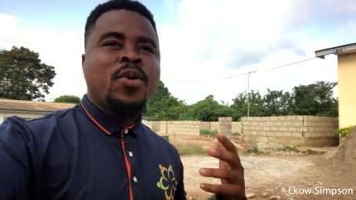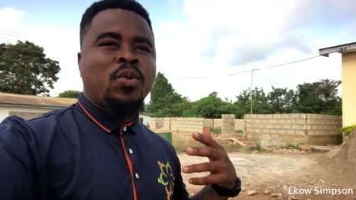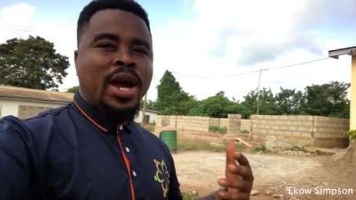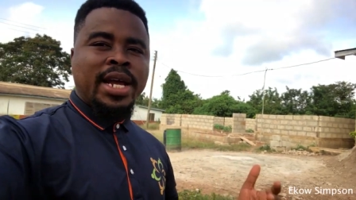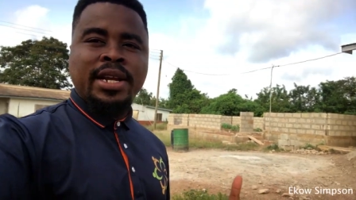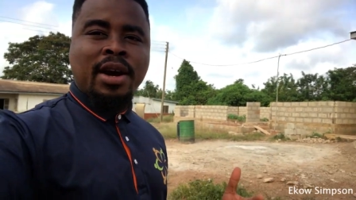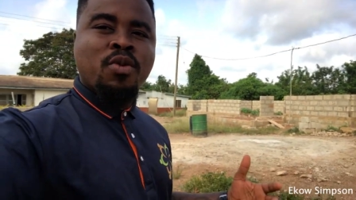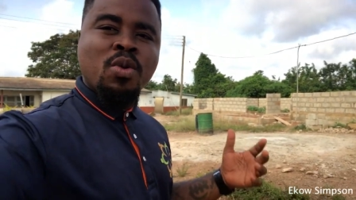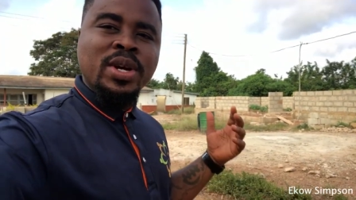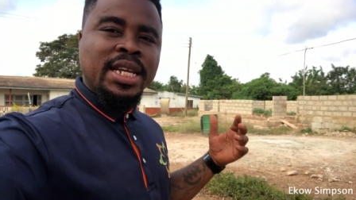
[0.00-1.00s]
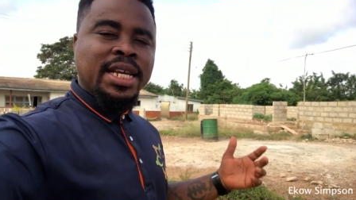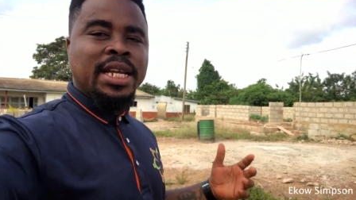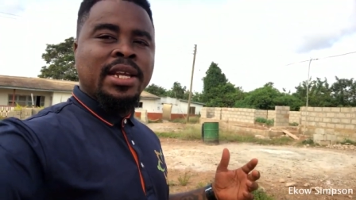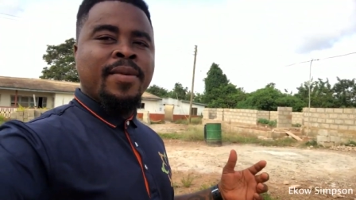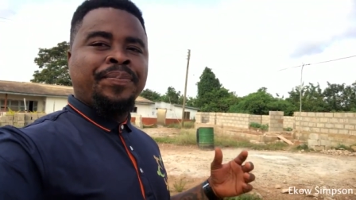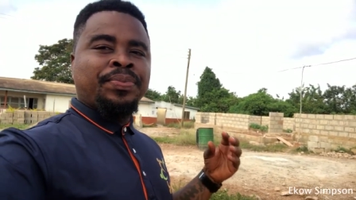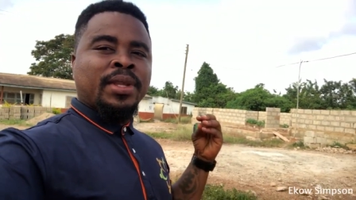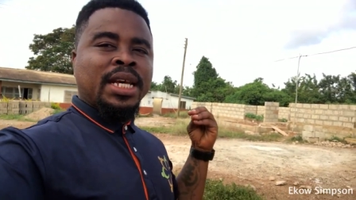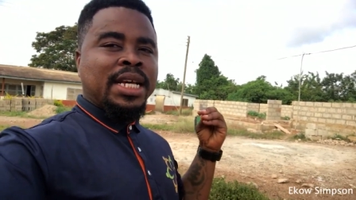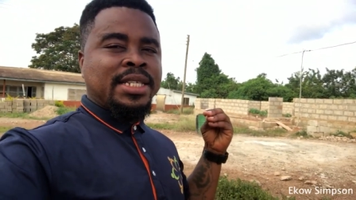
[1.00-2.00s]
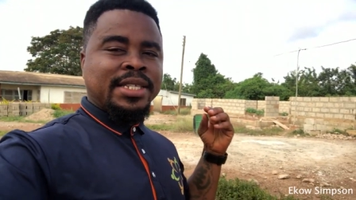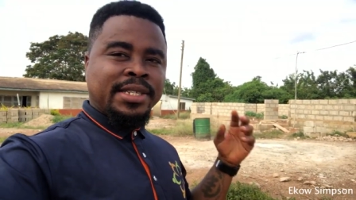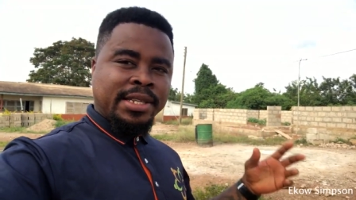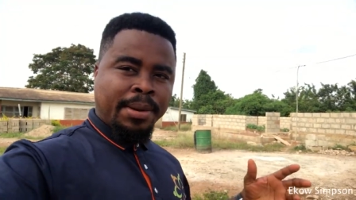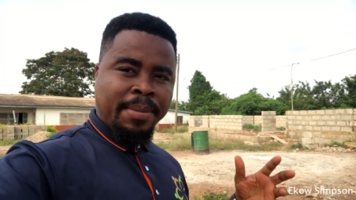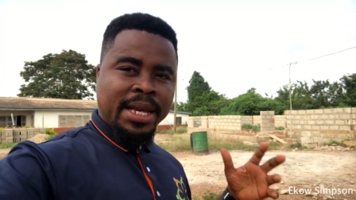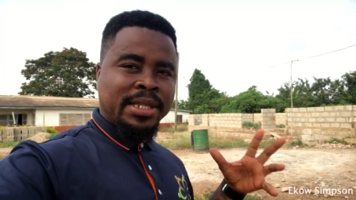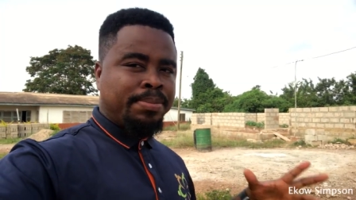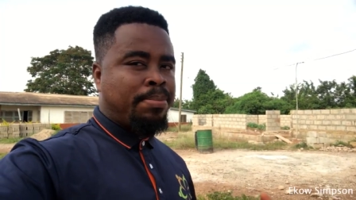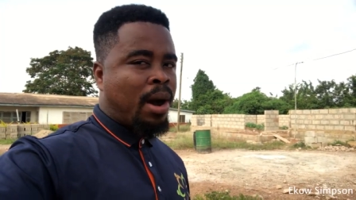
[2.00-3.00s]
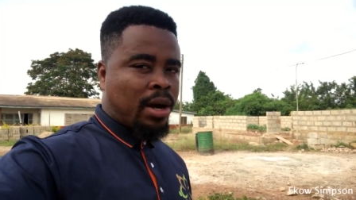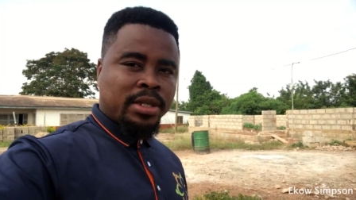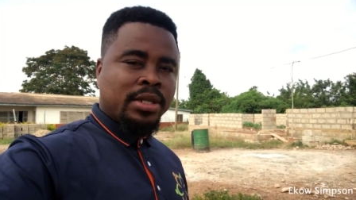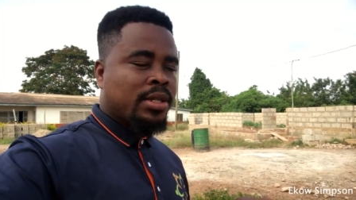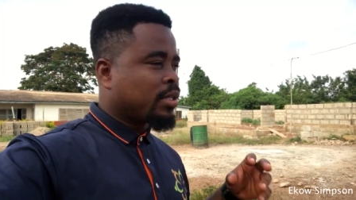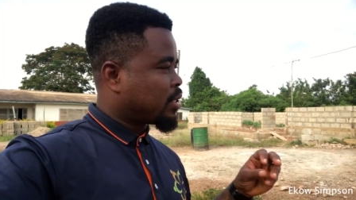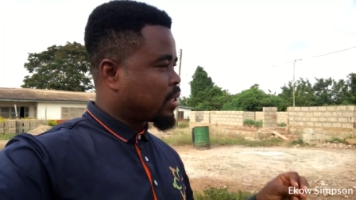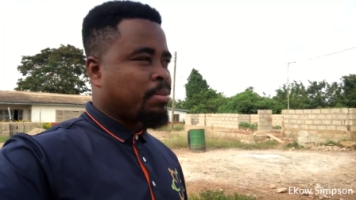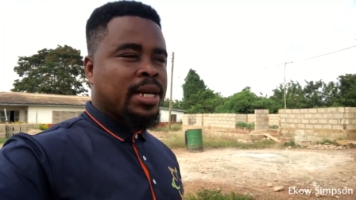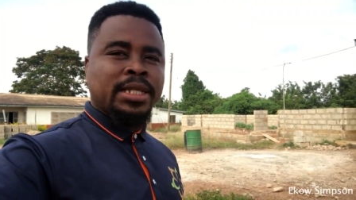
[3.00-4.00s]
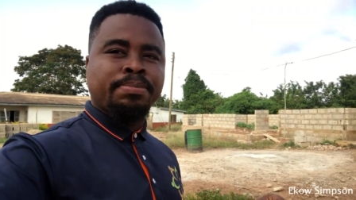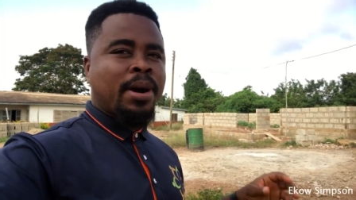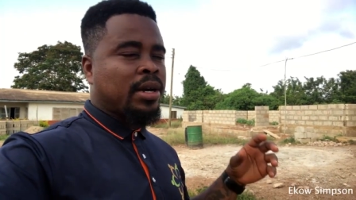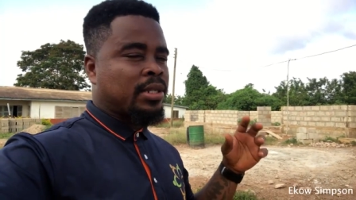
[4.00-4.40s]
Right now, what we need is cement bags, cement bags,